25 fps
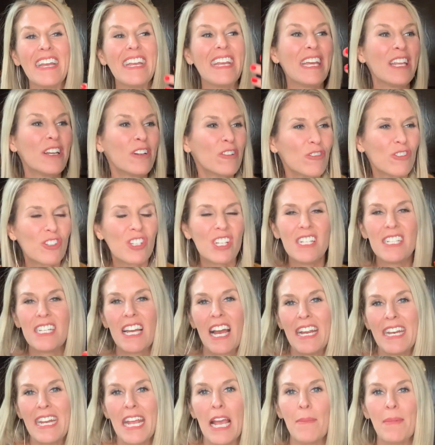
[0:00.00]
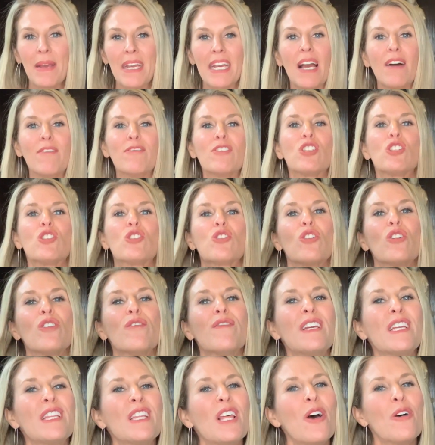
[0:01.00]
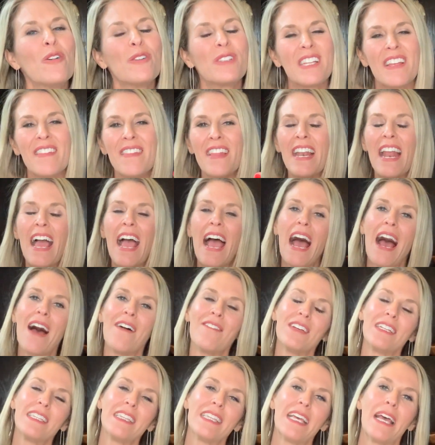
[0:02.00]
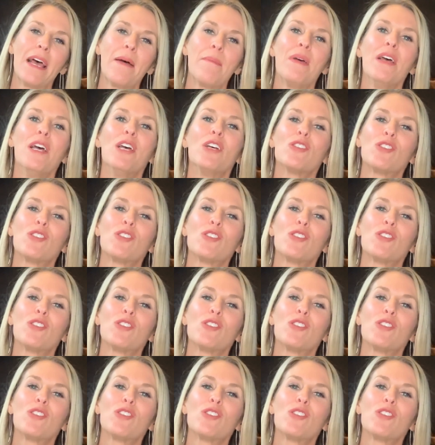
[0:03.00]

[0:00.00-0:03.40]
energy dynamic of serving those and then having them